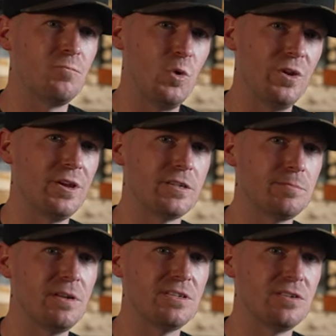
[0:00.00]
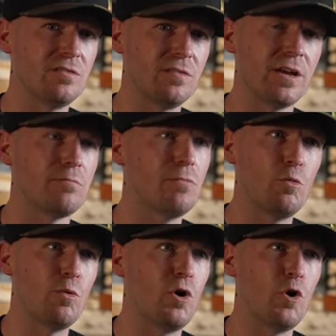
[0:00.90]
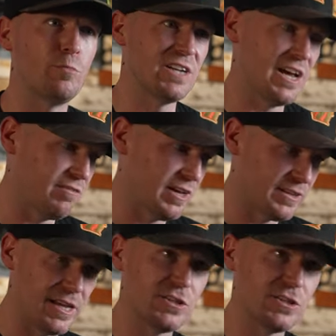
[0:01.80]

really expensive like mobile homes that have like that